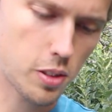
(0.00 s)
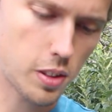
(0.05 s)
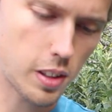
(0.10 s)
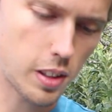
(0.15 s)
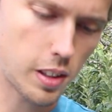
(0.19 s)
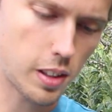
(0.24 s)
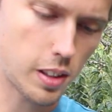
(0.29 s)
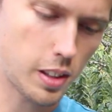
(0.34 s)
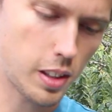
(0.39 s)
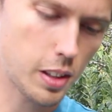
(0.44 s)

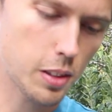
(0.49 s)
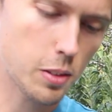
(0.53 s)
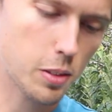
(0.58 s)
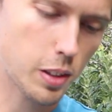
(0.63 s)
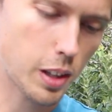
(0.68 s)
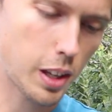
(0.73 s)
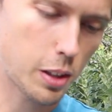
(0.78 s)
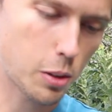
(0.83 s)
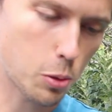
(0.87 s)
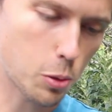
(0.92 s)
the
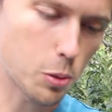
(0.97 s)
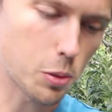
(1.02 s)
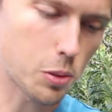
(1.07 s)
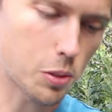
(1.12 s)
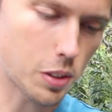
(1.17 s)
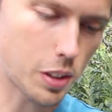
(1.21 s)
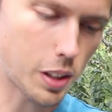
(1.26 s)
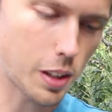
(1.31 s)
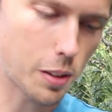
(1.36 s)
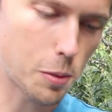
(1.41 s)
inside
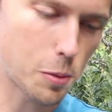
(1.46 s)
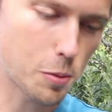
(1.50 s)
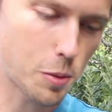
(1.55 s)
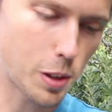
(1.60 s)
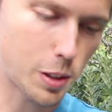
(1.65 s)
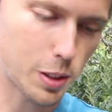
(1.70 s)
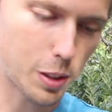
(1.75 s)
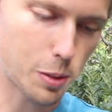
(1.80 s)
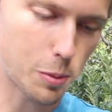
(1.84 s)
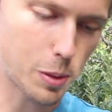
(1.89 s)
holds together
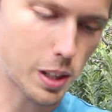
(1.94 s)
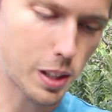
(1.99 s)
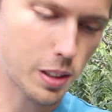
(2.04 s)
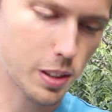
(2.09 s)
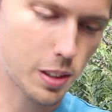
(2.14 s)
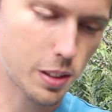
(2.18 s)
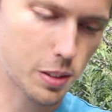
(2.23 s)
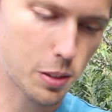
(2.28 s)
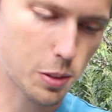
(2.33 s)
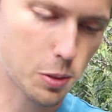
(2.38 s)
fairly
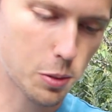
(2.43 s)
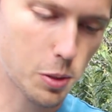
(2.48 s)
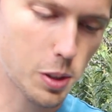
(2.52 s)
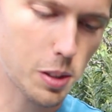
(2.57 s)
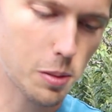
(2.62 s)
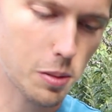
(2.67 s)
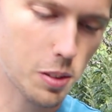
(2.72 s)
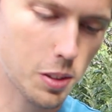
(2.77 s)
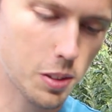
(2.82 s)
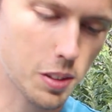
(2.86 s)
well and the
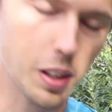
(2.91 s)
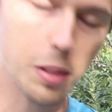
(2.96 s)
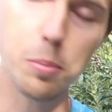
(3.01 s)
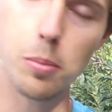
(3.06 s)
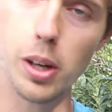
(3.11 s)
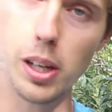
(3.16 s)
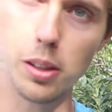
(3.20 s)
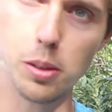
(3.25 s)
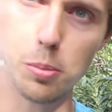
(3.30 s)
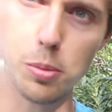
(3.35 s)
screen,
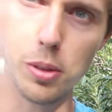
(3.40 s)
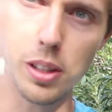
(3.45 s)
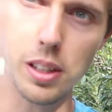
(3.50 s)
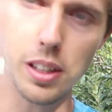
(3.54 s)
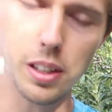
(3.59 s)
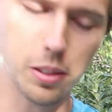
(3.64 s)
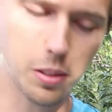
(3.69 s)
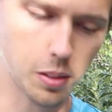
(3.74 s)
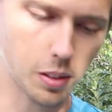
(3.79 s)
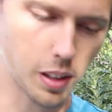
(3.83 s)
skin breaks pretty
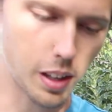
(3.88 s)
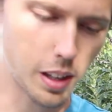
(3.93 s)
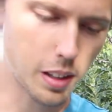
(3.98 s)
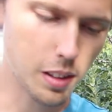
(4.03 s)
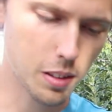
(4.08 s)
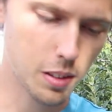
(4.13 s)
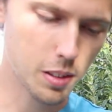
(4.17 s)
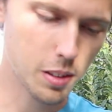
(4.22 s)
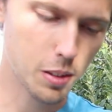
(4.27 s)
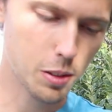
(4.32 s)

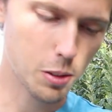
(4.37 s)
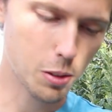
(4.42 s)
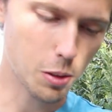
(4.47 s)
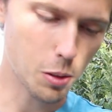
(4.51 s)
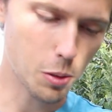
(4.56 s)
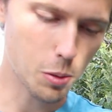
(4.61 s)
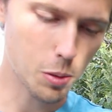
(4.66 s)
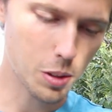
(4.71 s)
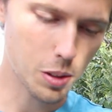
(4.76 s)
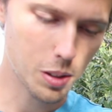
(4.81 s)
easily.
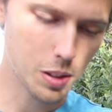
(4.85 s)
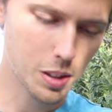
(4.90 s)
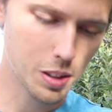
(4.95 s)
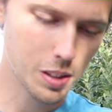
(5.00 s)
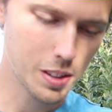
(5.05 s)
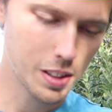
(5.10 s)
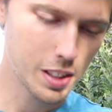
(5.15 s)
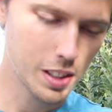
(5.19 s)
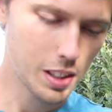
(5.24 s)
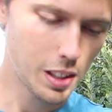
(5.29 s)
So
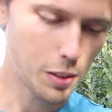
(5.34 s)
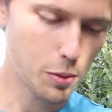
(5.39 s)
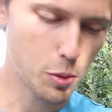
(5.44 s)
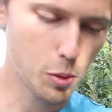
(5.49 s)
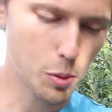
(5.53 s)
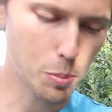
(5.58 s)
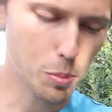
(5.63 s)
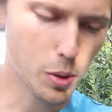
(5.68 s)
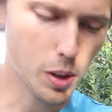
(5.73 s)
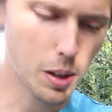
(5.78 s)
if
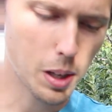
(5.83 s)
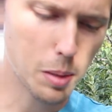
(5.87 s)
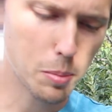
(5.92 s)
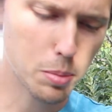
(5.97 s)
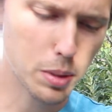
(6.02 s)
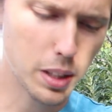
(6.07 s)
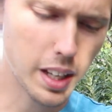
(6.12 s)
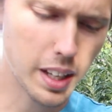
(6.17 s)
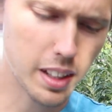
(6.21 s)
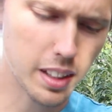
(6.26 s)
you
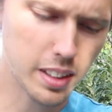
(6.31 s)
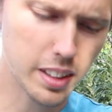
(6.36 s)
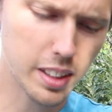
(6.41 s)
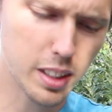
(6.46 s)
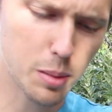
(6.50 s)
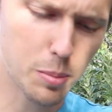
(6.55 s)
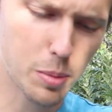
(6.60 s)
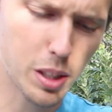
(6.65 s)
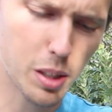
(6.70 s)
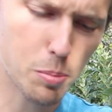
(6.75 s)
apply a
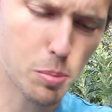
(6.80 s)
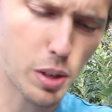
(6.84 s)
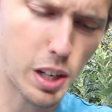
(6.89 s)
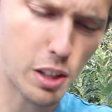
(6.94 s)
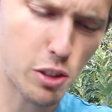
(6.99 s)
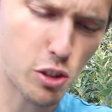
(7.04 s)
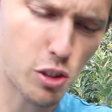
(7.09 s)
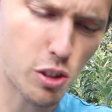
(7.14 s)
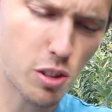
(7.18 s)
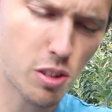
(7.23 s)
little bit of
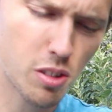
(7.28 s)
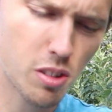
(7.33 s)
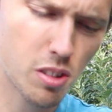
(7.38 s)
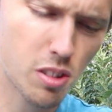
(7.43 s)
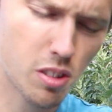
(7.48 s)
pressure,